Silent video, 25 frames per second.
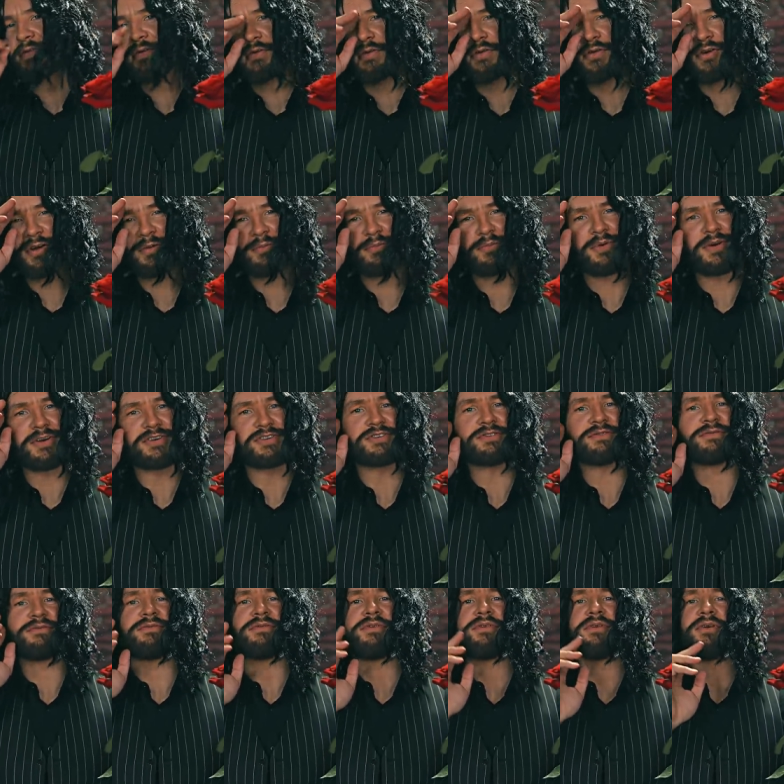the wrong
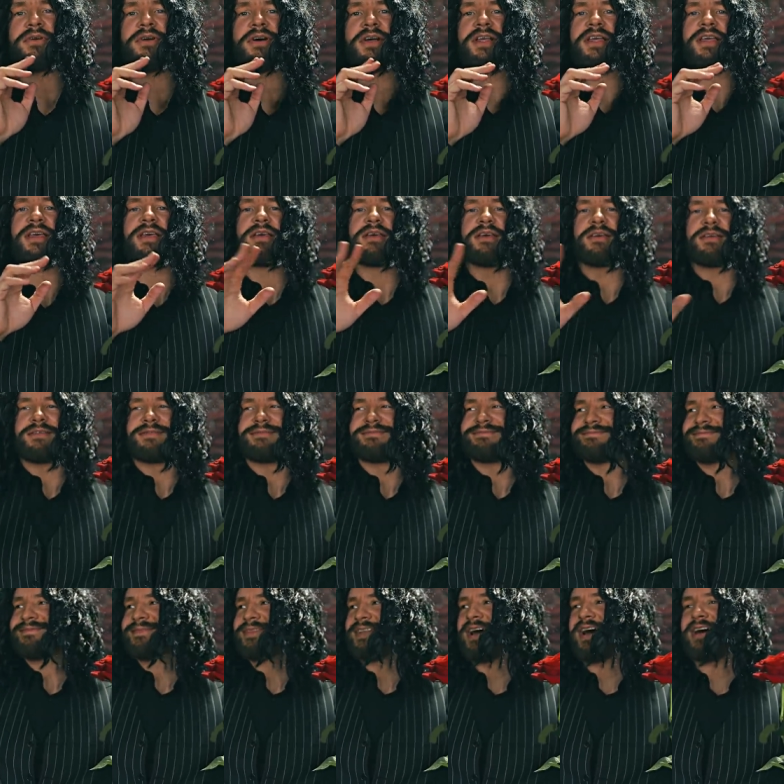impression for
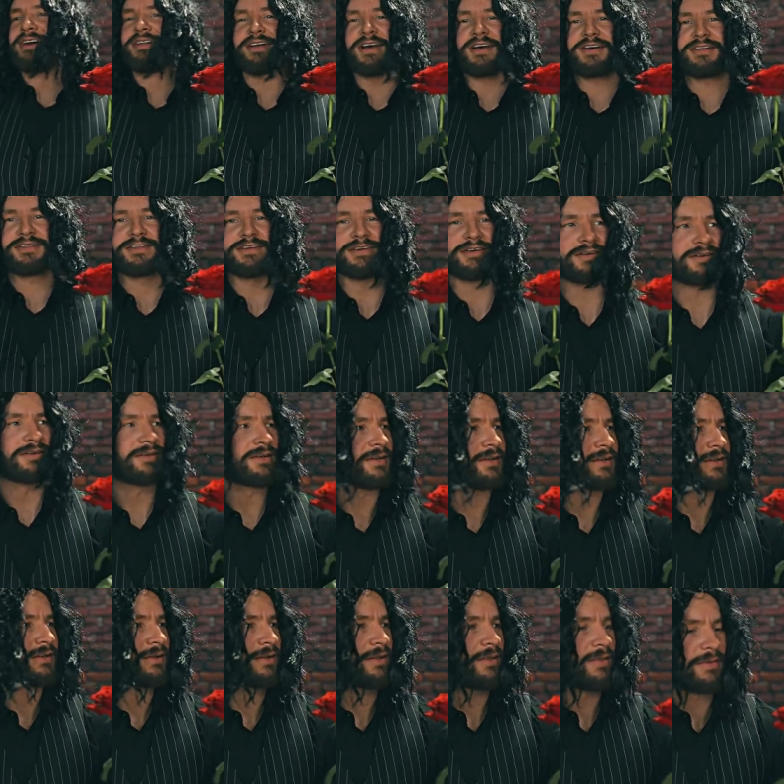our other
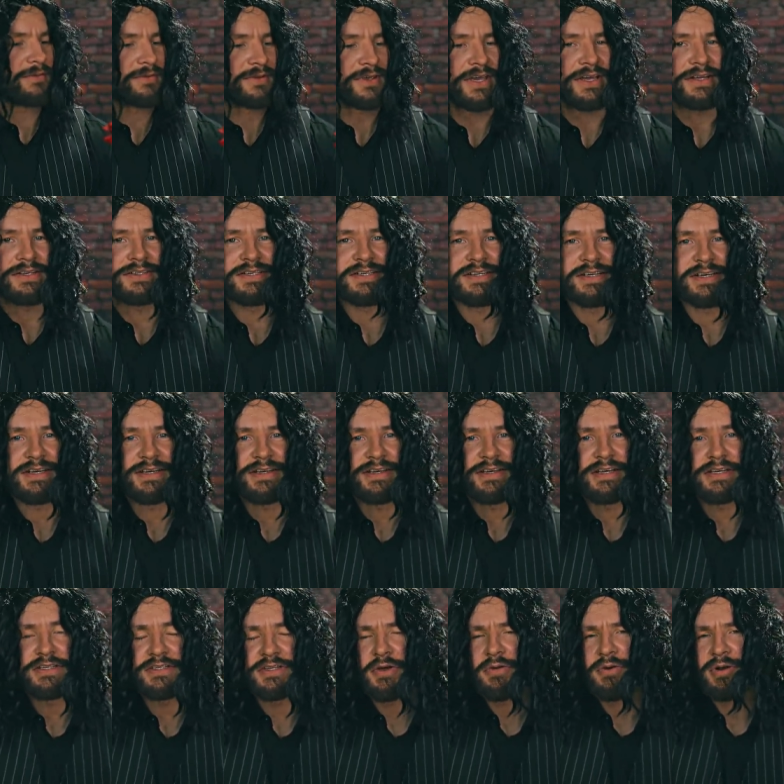guests here.
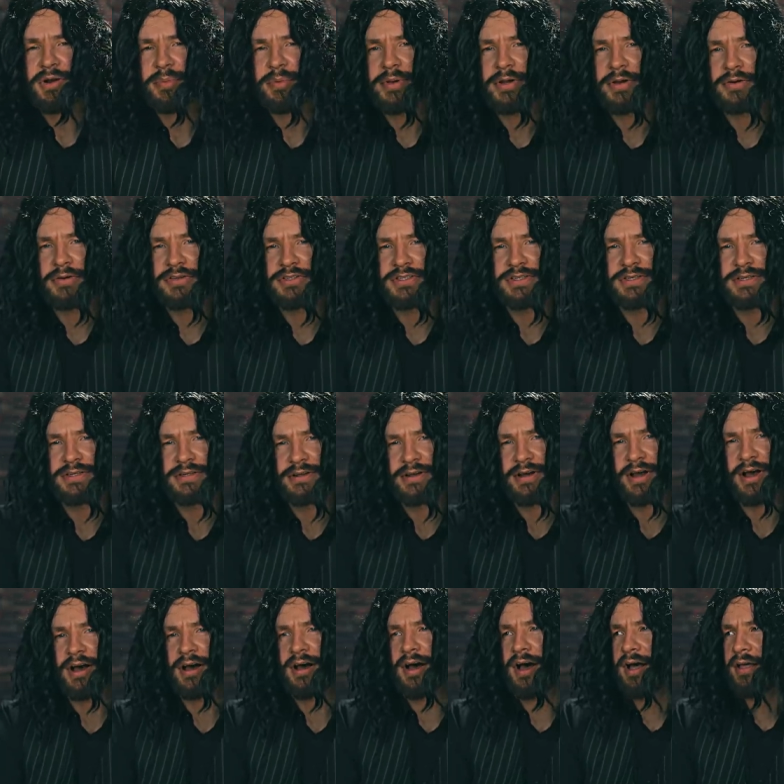It's only because
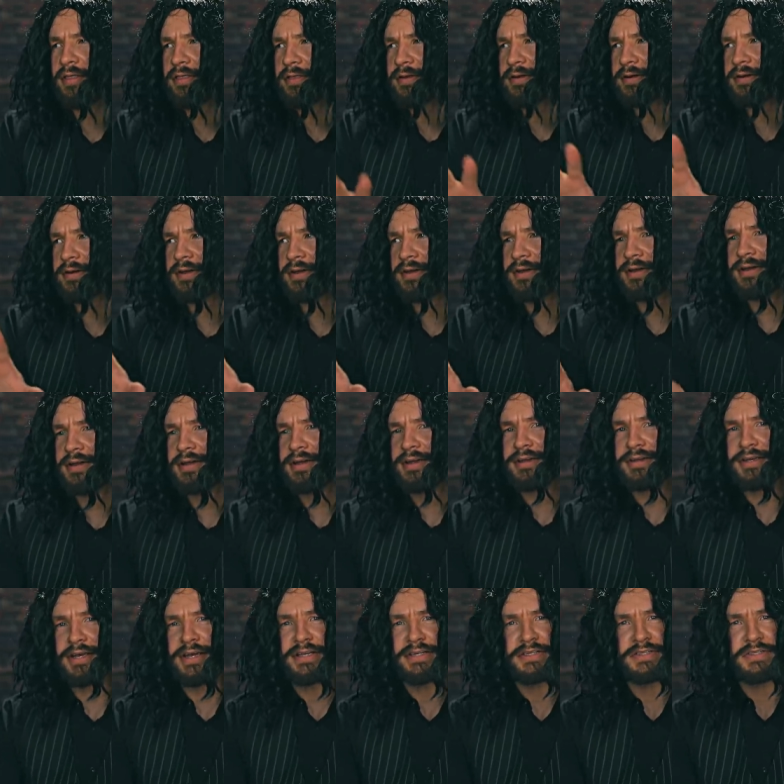our other
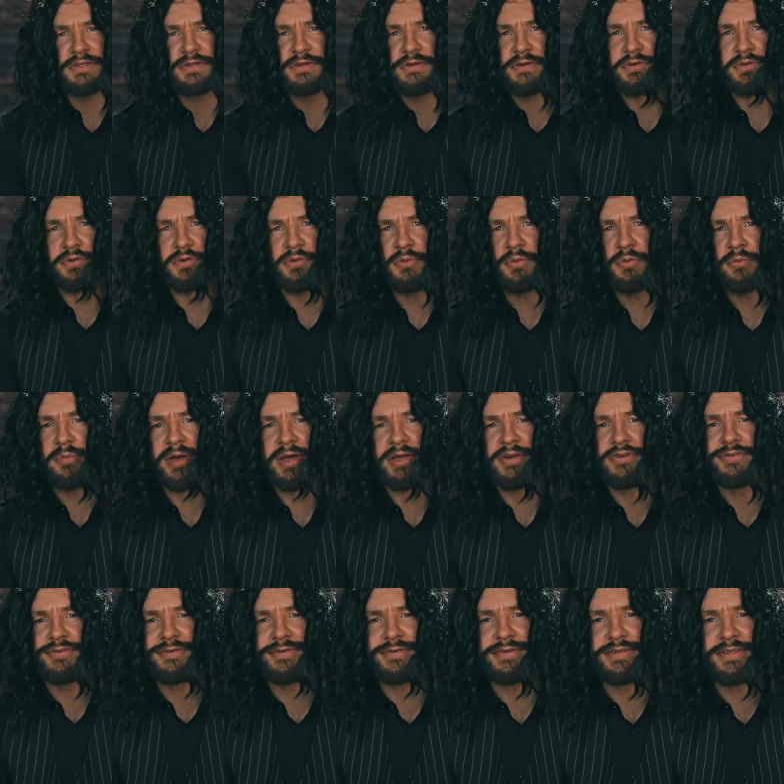guests and all
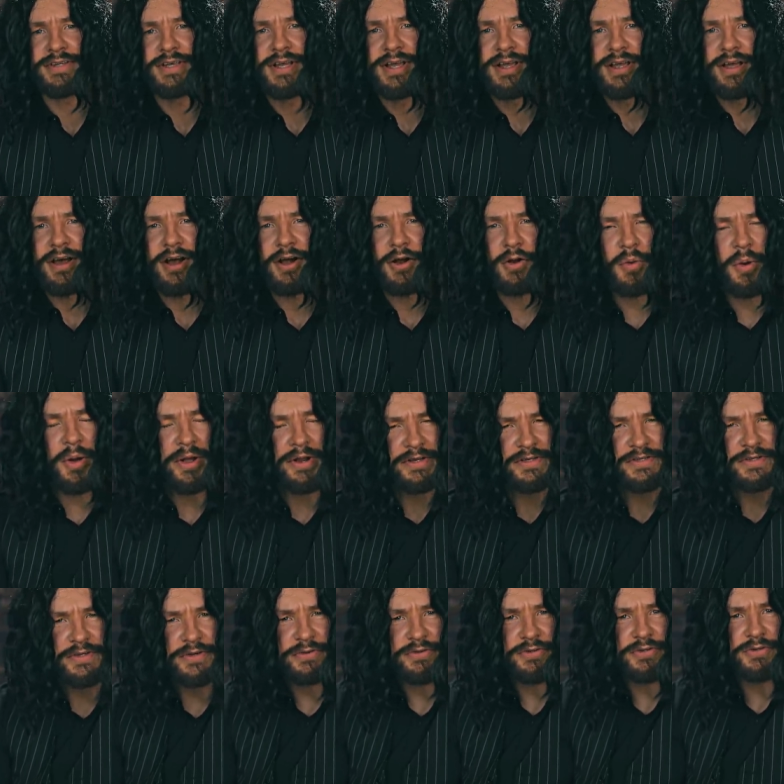patrons are quite
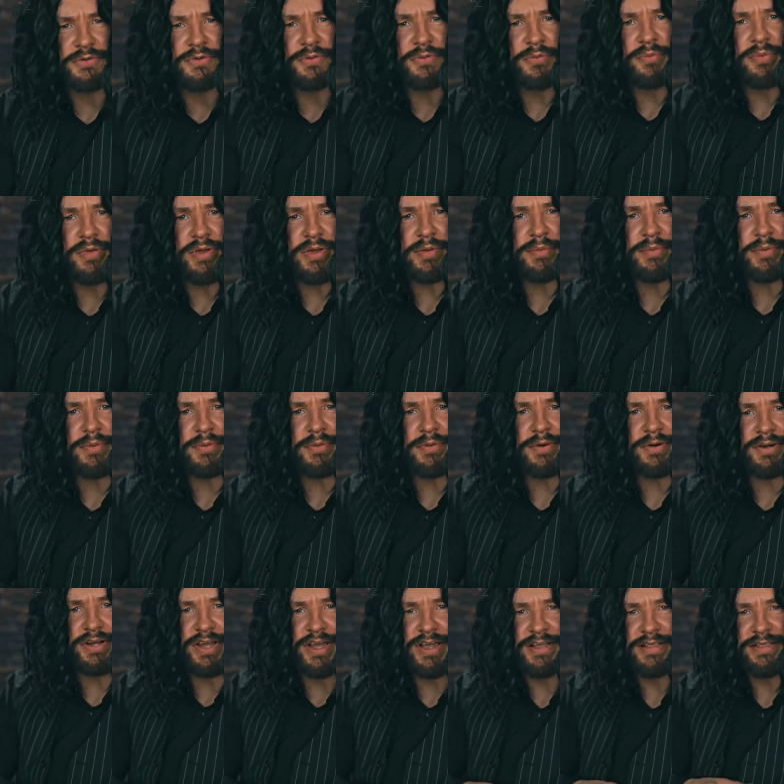social people,
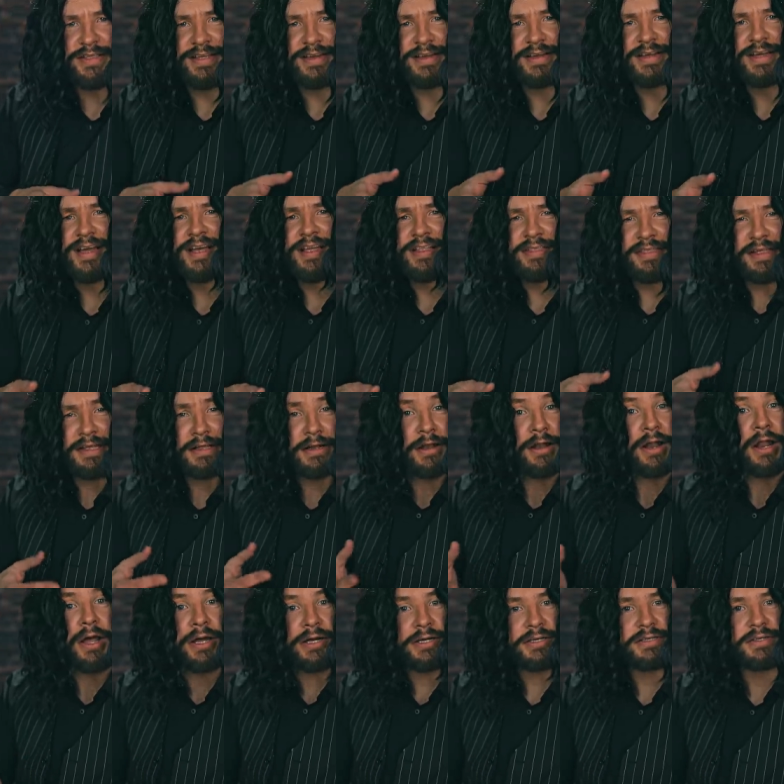okay? They're
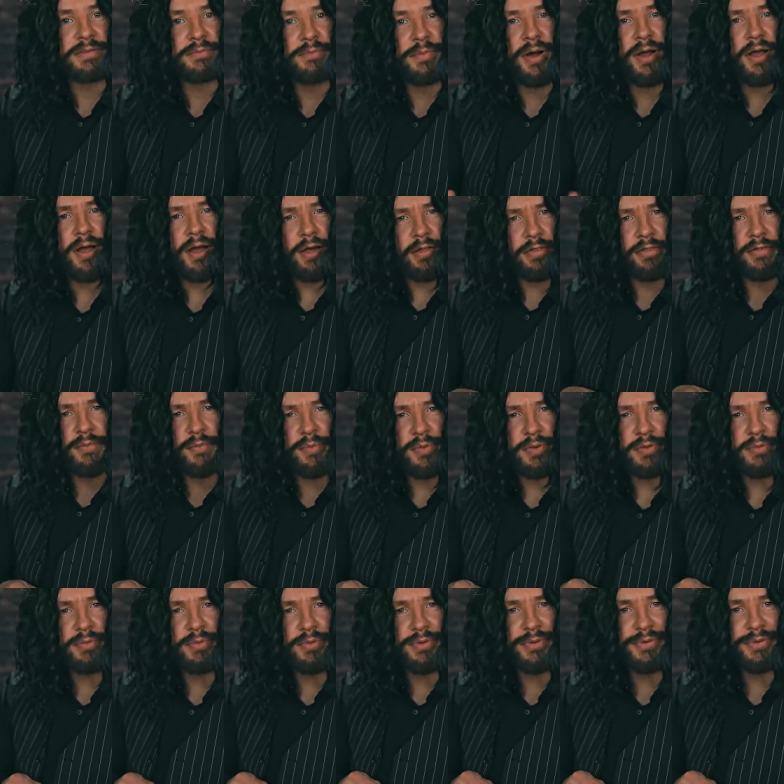liked by other
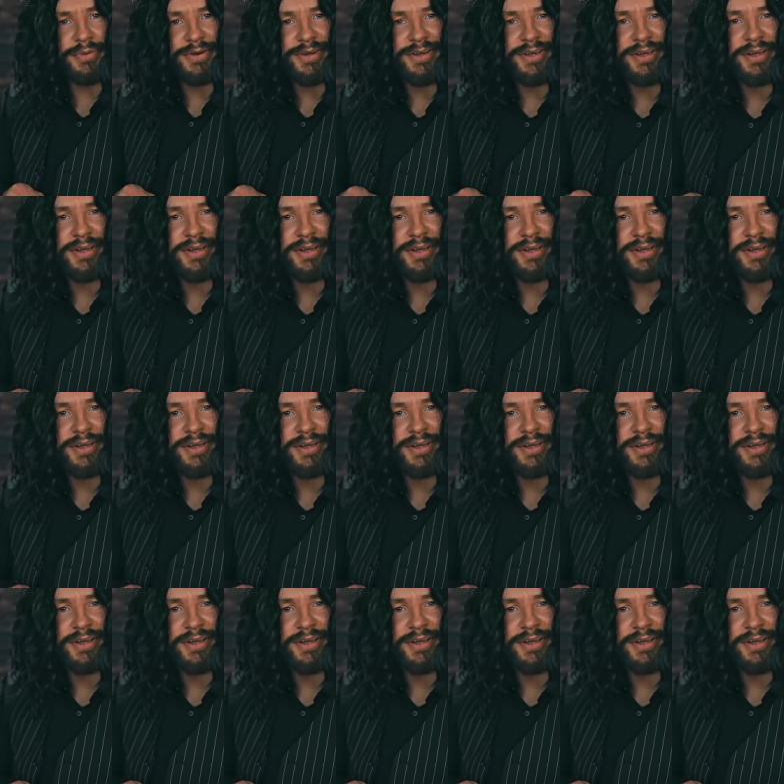people.